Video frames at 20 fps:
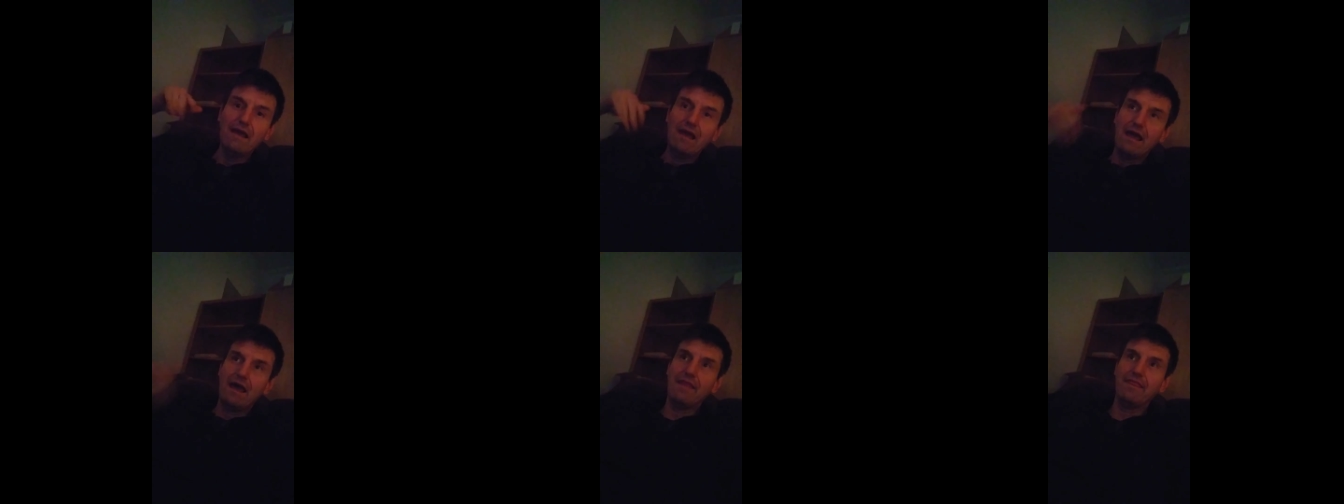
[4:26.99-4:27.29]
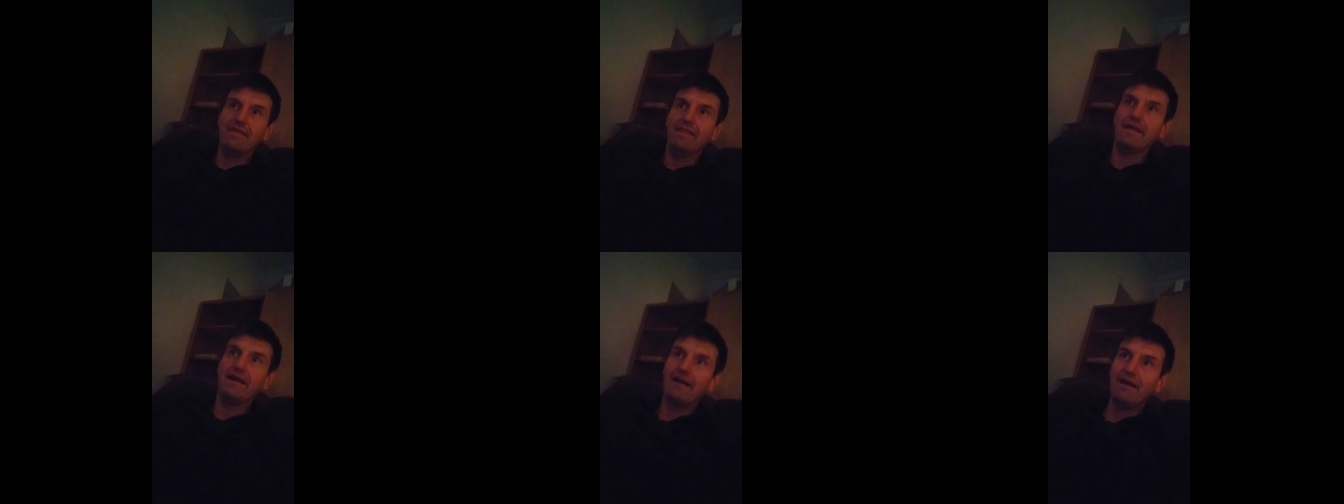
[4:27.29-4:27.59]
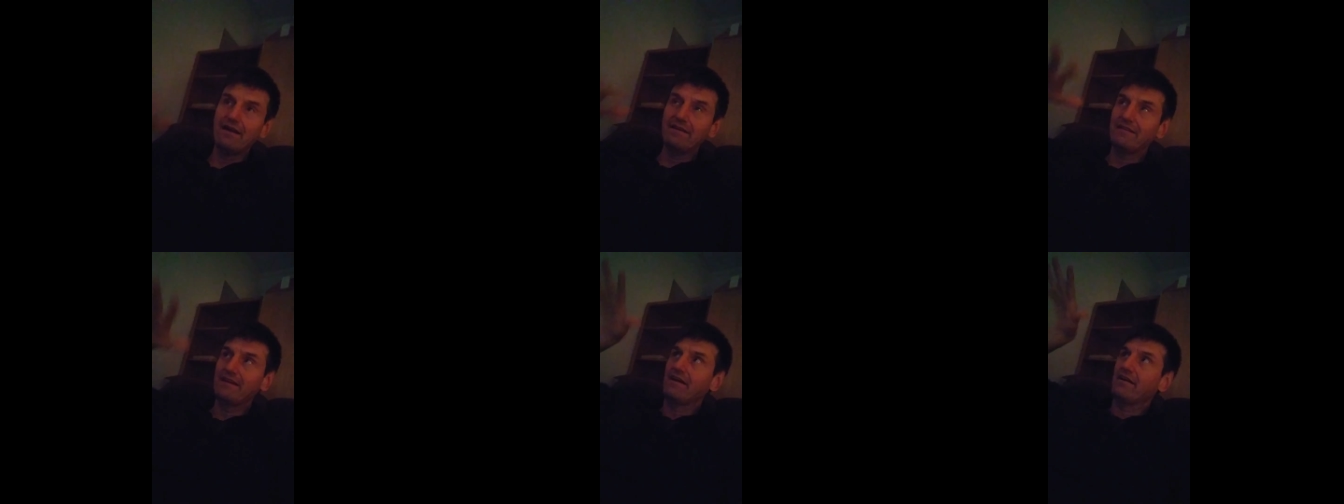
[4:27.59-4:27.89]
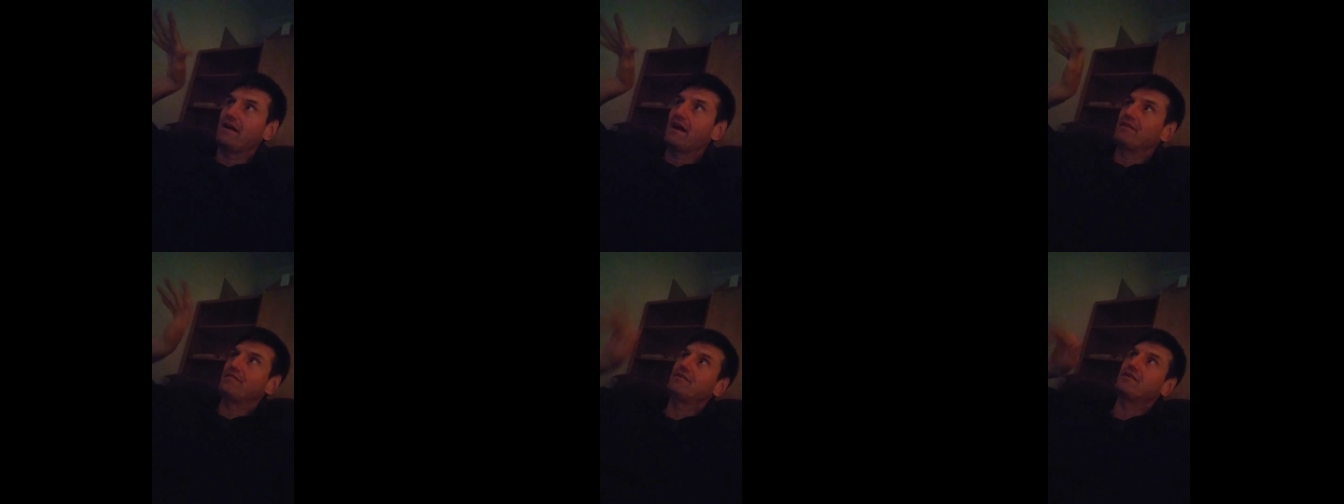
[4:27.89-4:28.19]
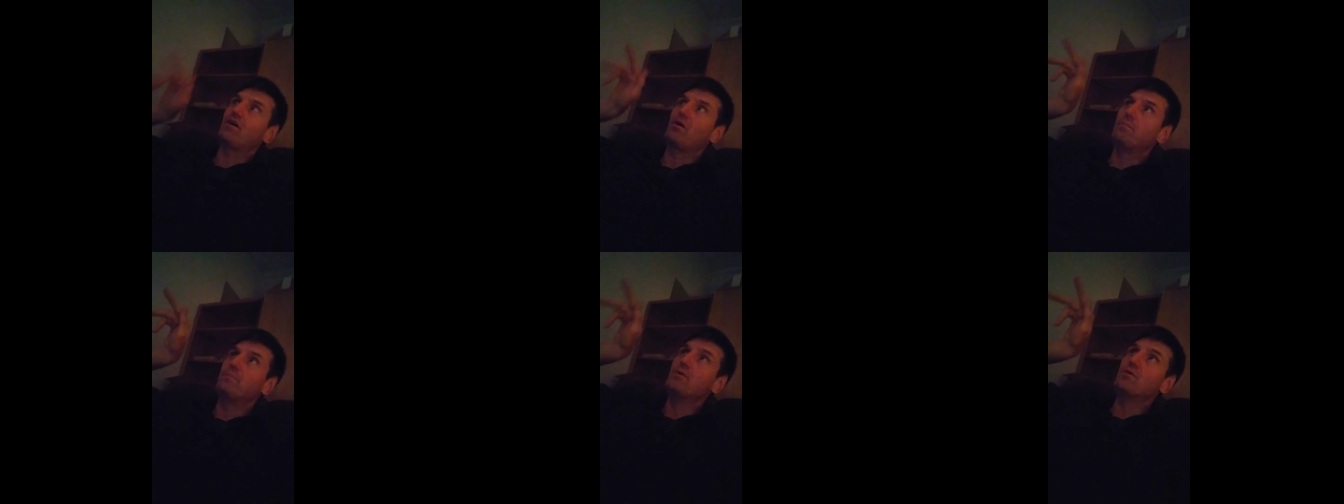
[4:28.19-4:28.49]
and then their anti aircraft would
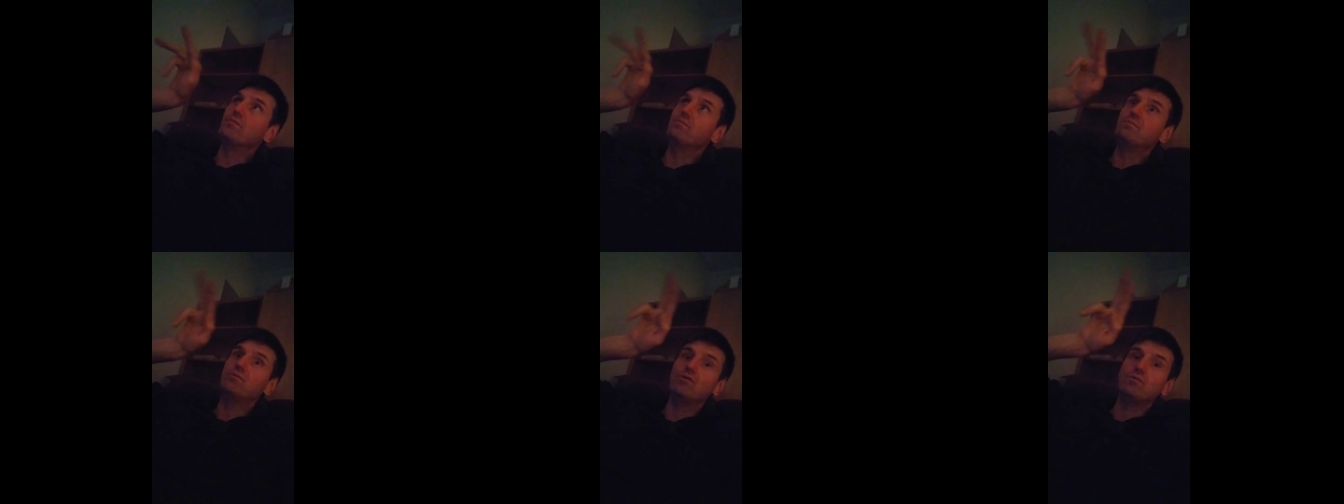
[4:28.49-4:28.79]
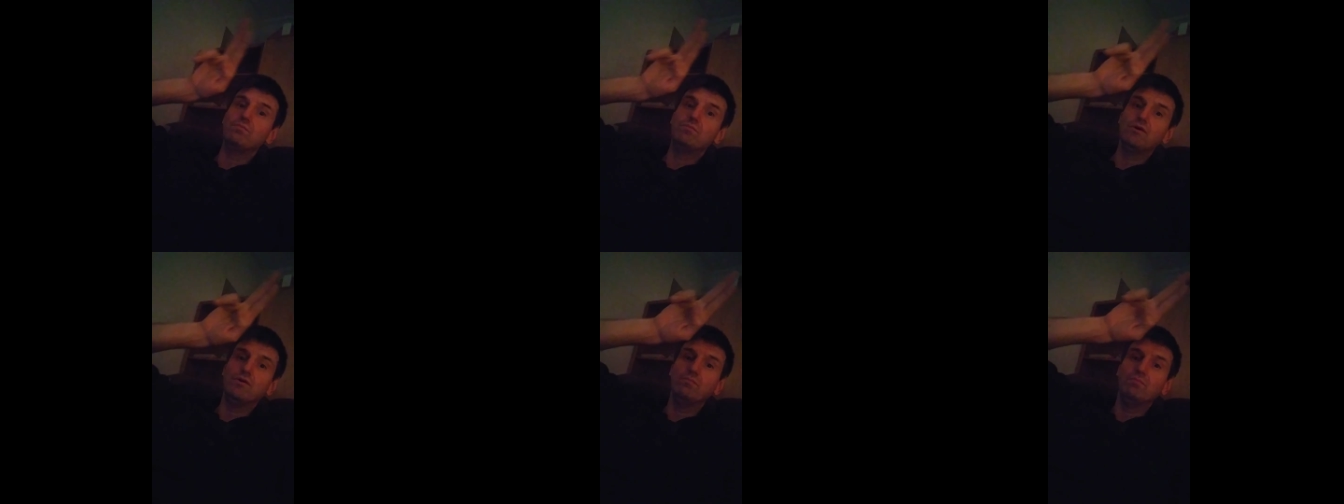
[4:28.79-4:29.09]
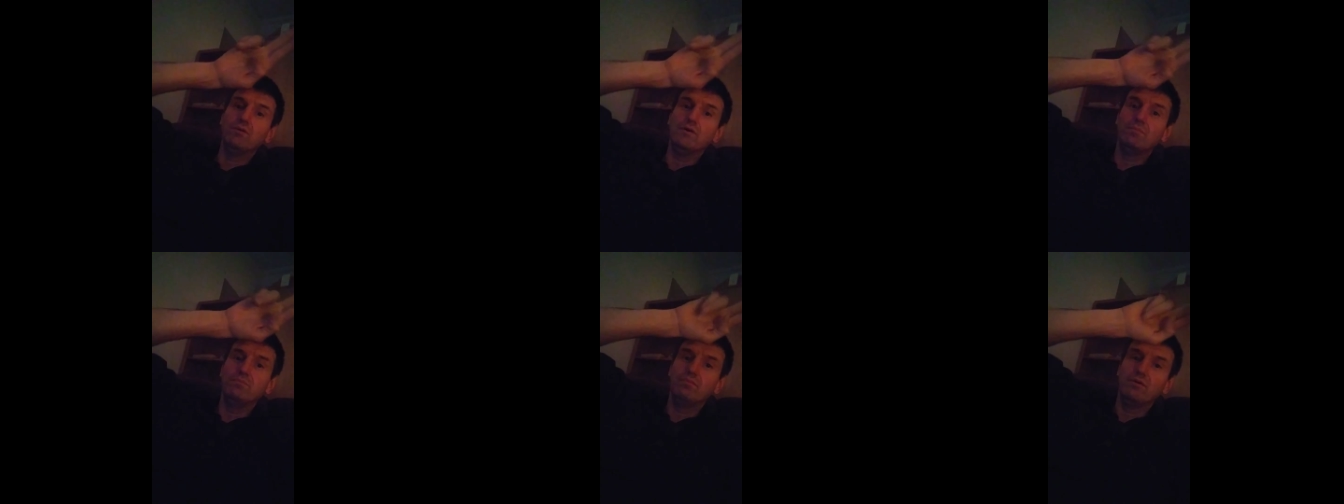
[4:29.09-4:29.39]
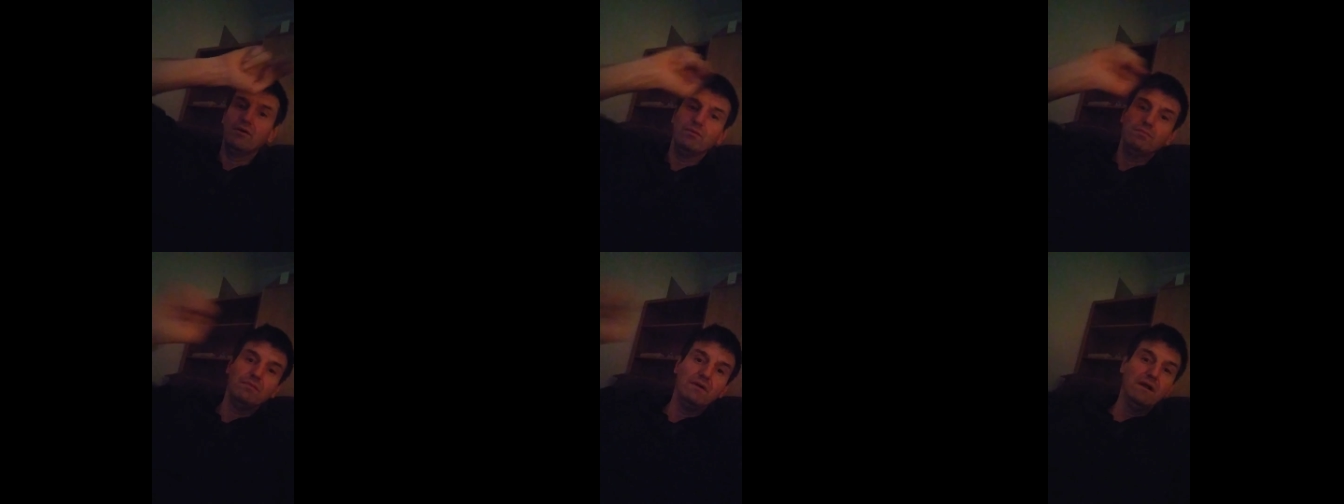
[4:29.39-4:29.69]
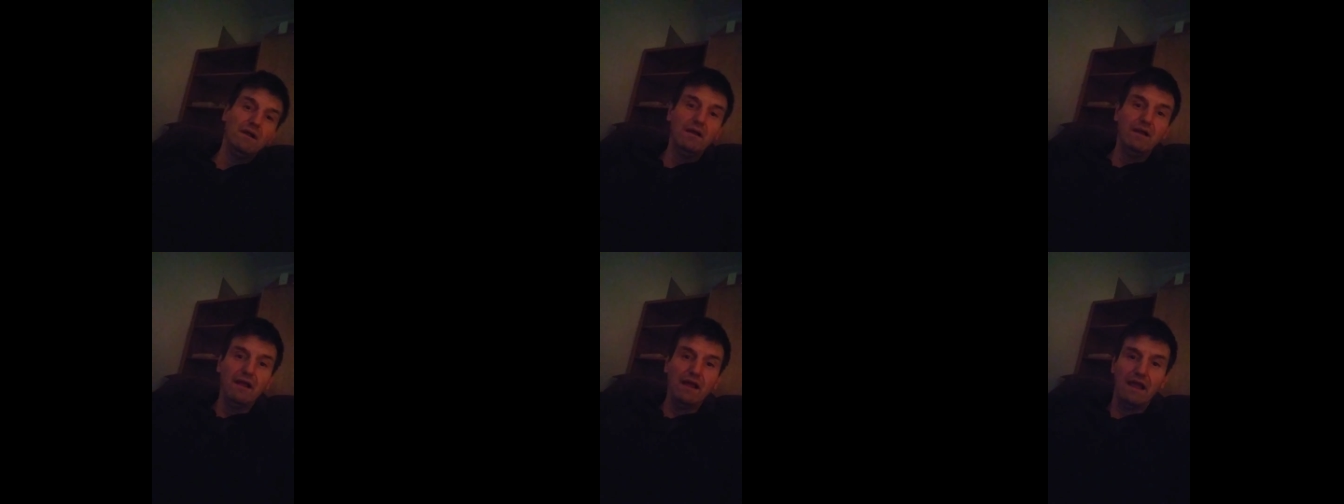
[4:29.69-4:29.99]
go boom, boom, boom, boom, boom,
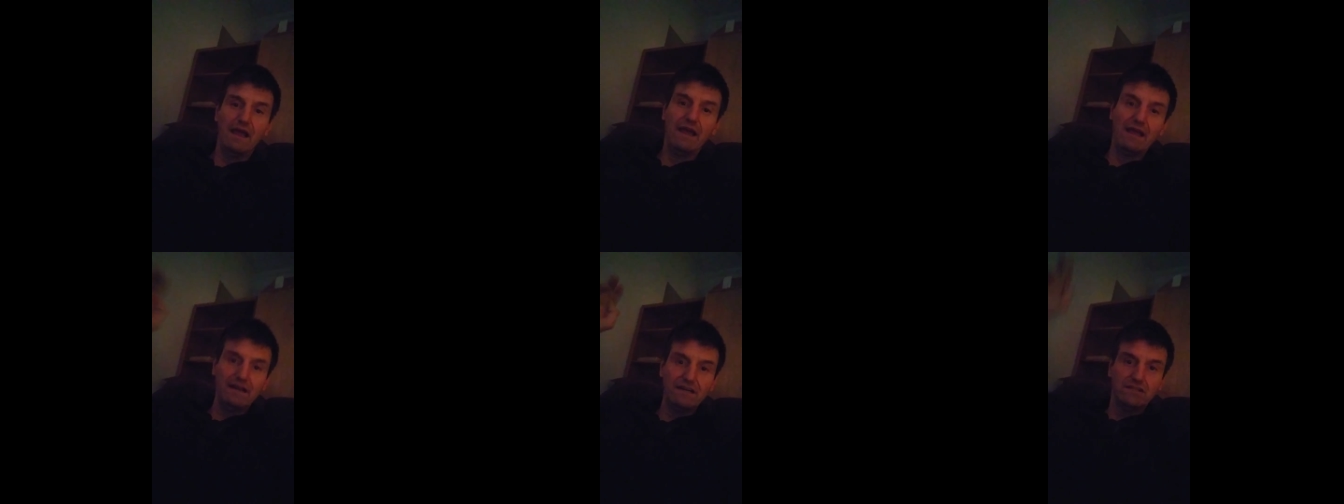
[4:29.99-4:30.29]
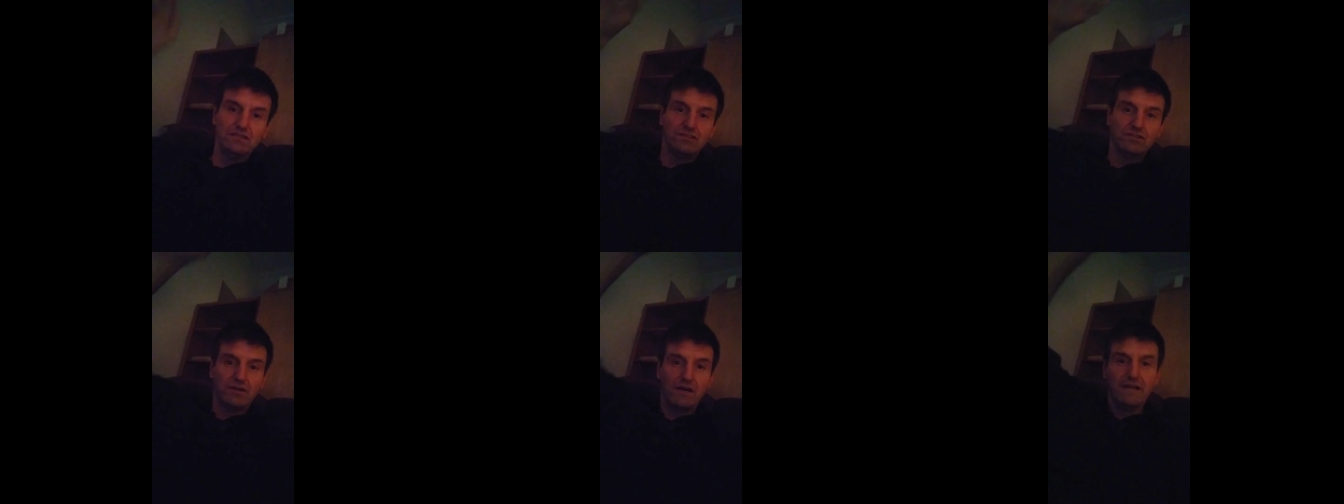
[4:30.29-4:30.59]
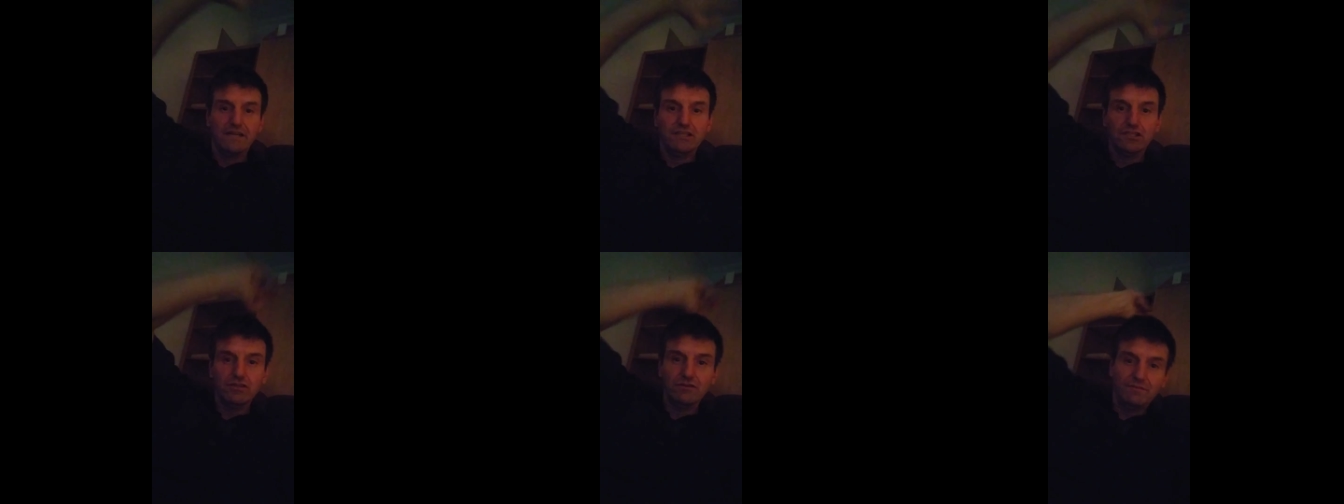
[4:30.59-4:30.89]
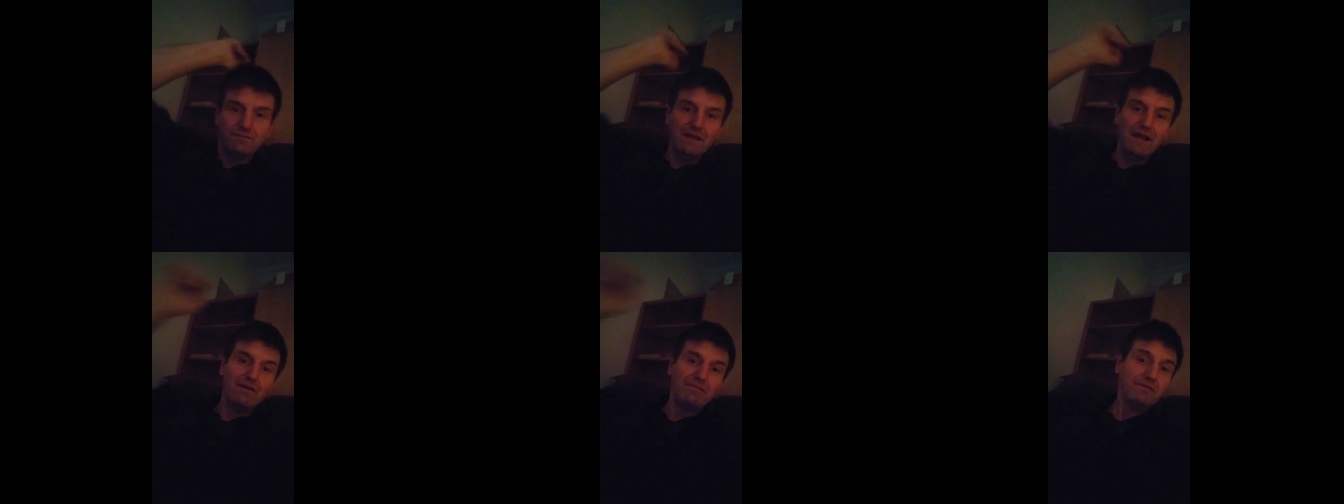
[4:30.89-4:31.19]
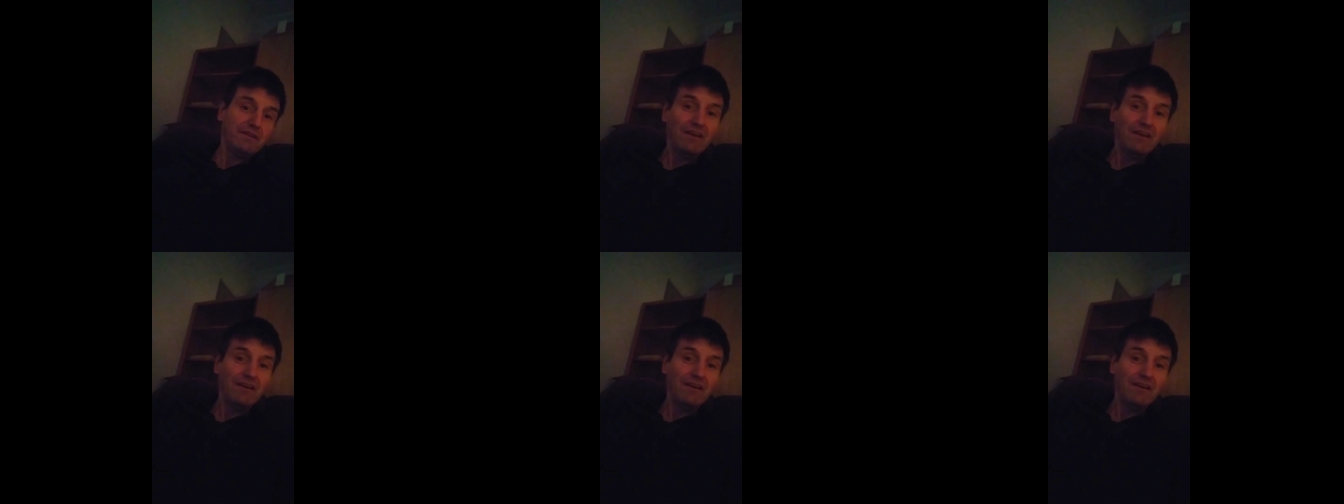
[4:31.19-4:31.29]
and try and shoot them down.